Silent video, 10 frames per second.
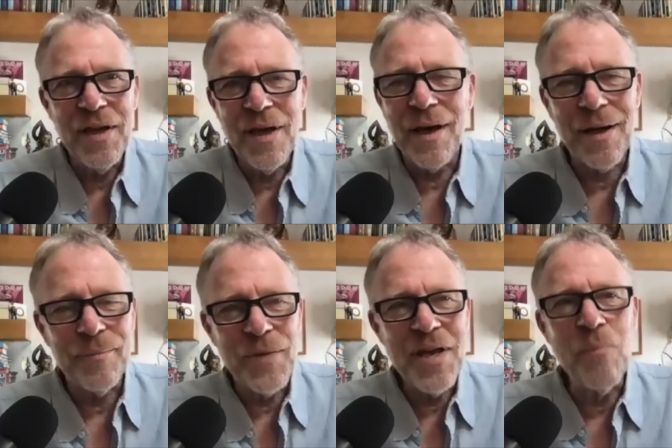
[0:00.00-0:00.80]

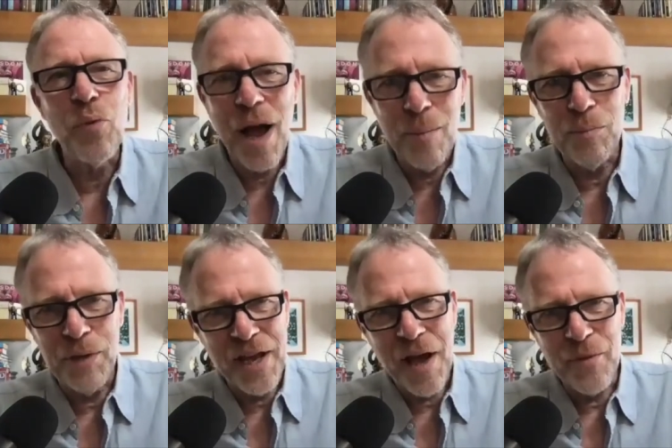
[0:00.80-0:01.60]
um,
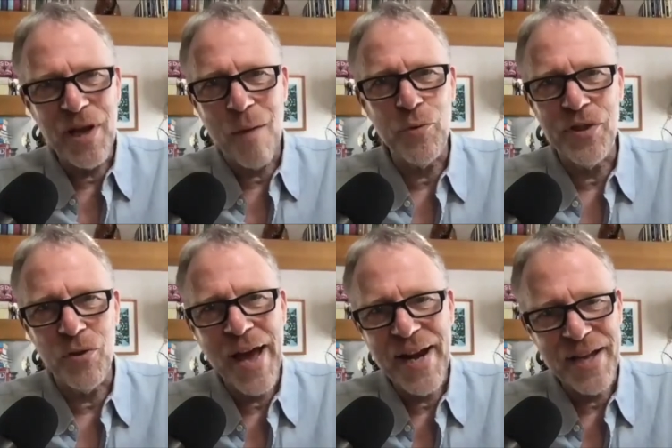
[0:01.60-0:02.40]
improbably coming up with the
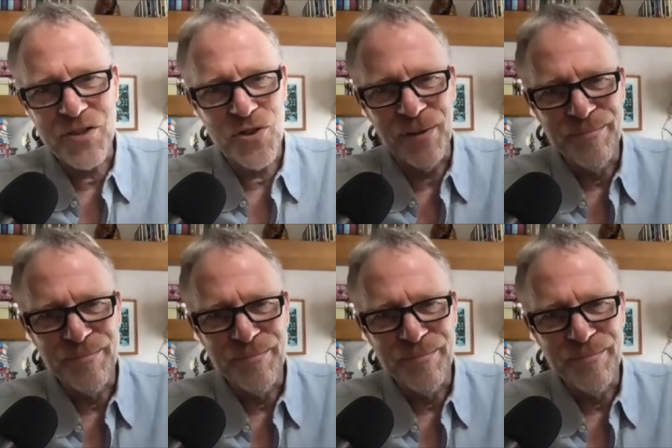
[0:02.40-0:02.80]
right answer